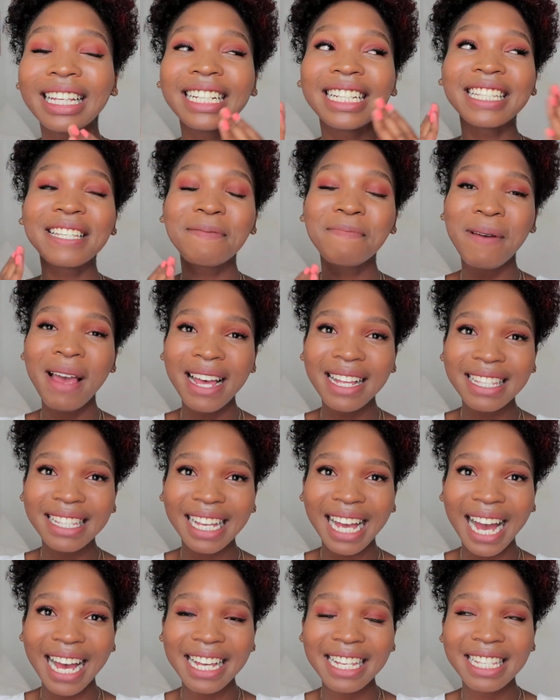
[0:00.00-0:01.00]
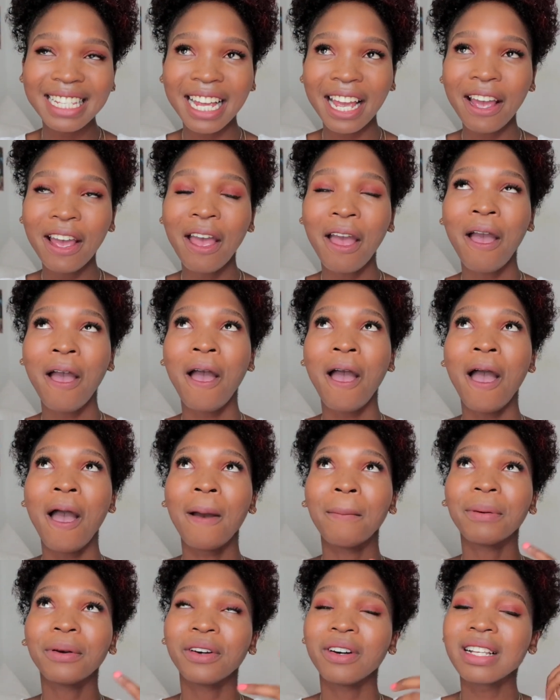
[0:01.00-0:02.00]
it depends, guys, ne?
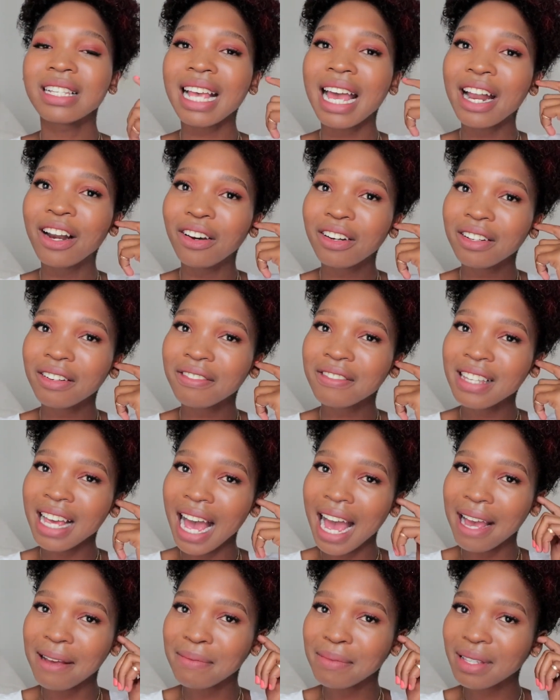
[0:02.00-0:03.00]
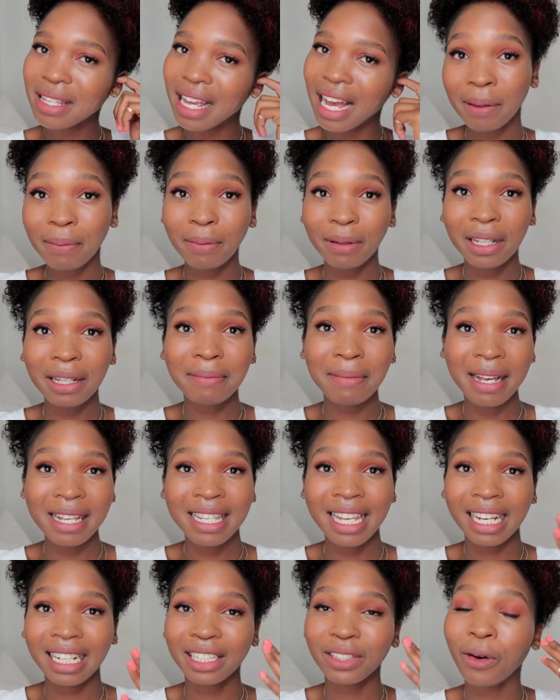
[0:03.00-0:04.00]
Because a lot of times people in my
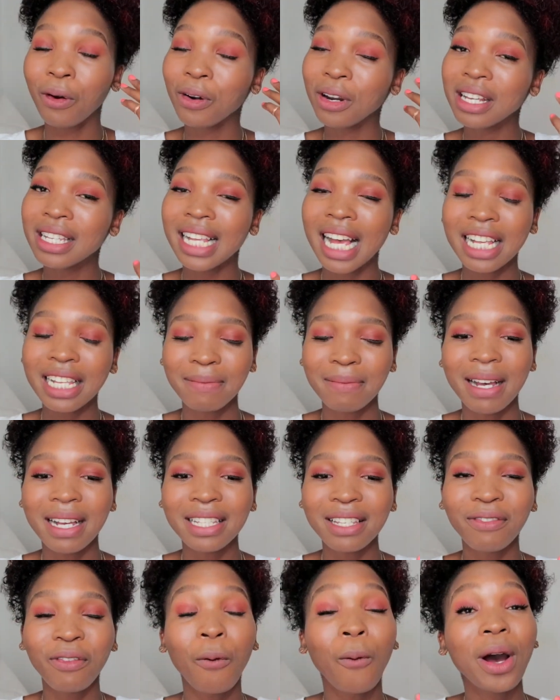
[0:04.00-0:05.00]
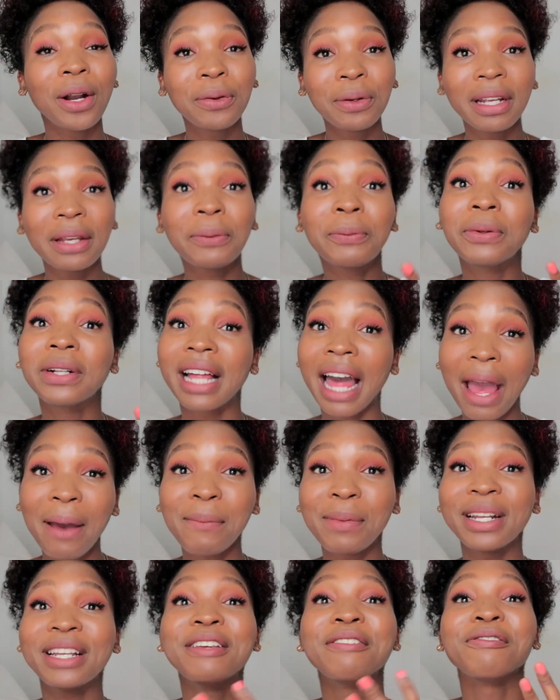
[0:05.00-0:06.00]
circle always ask me, Asive, what will
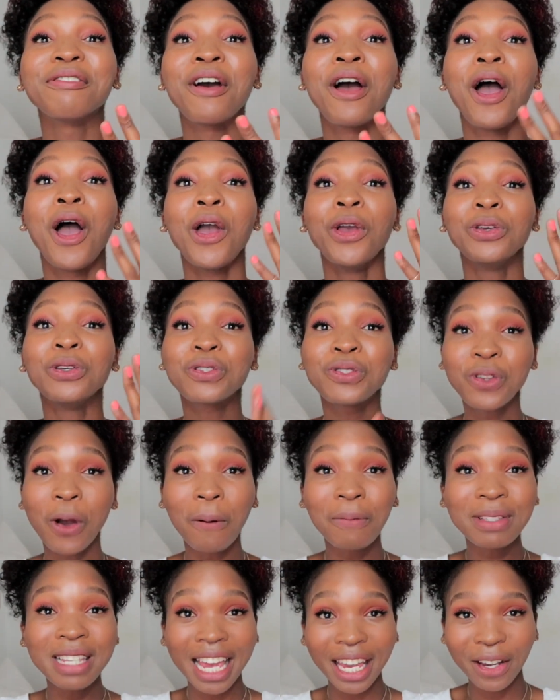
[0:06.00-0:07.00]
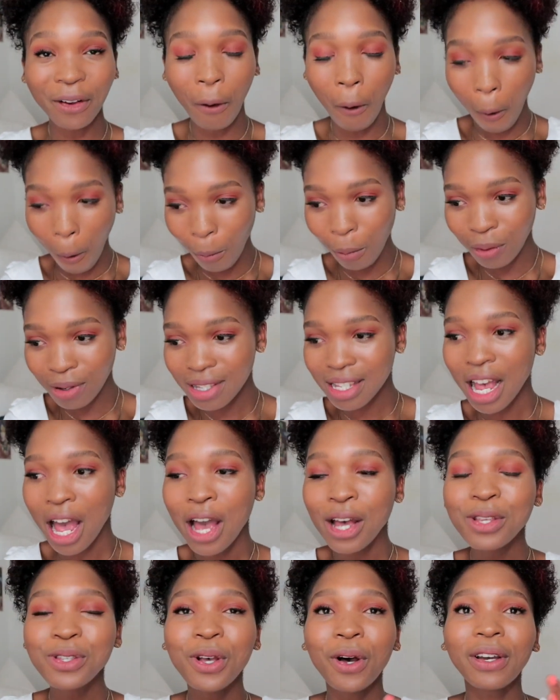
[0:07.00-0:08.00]
happen if you stop taking hormones?
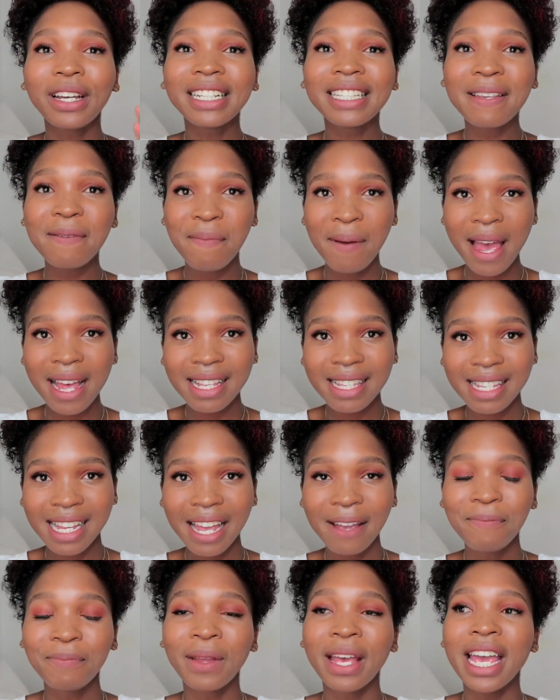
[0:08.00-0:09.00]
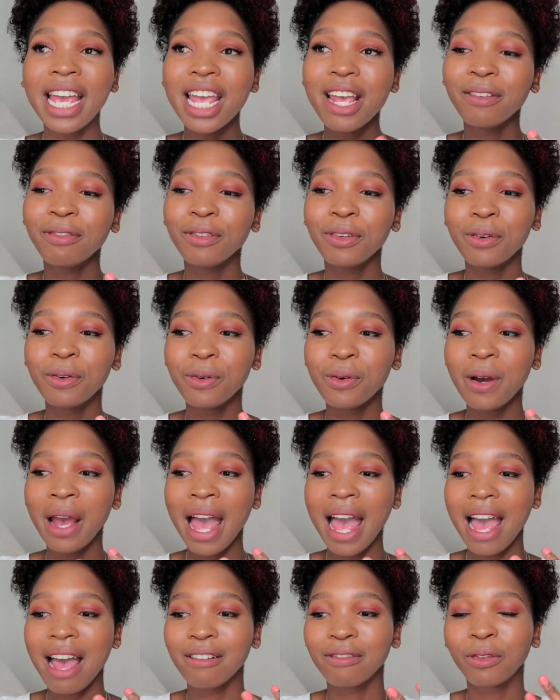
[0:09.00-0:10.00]
So it depends, ne? If you
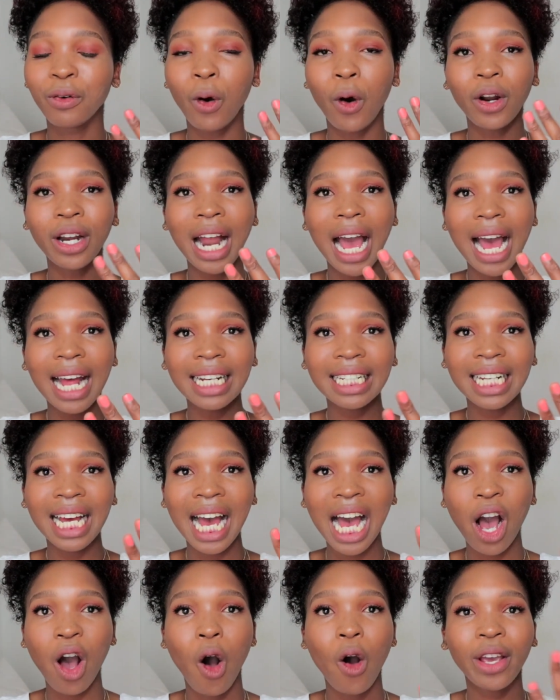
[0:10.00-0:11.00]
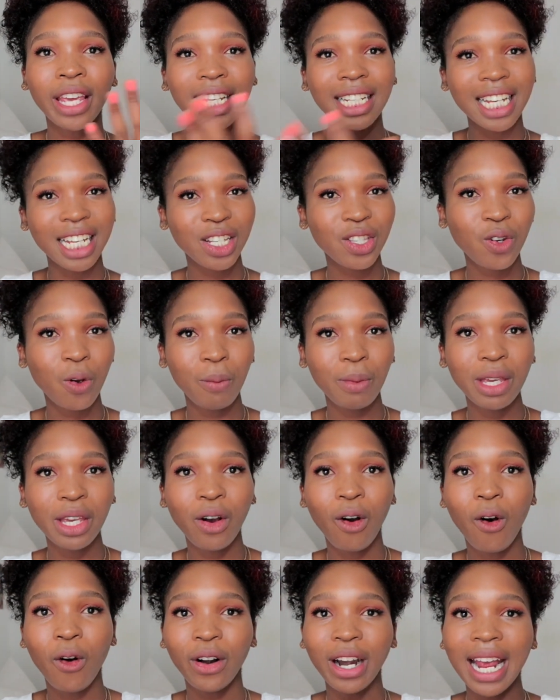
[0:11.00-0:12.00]
have gone under
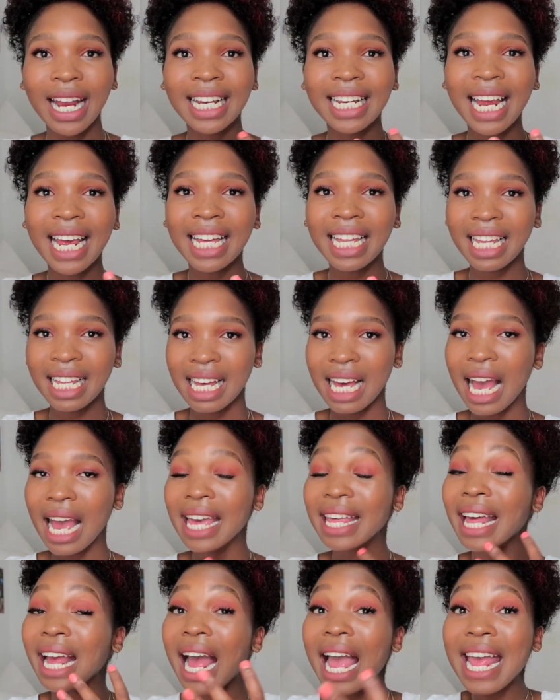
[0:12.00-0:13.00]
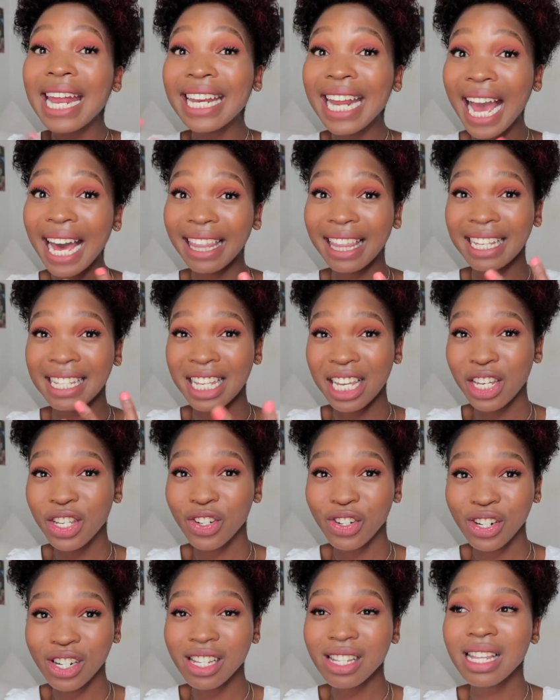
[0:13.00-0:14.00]
orchidectomy or any other
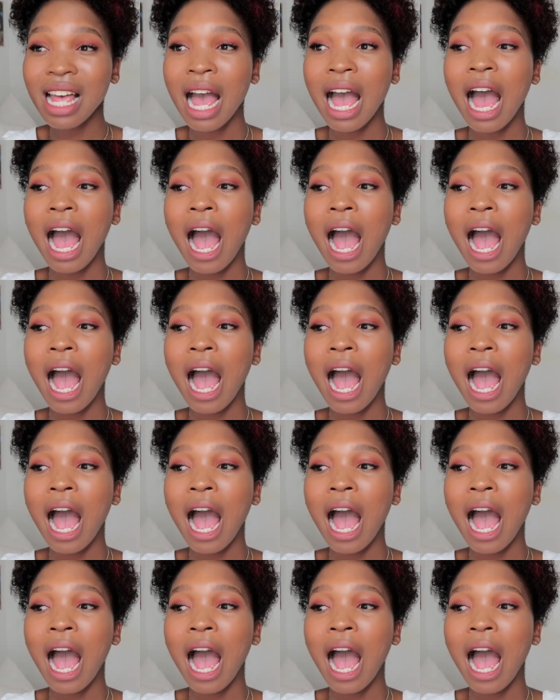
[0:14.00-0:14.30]
surgeries,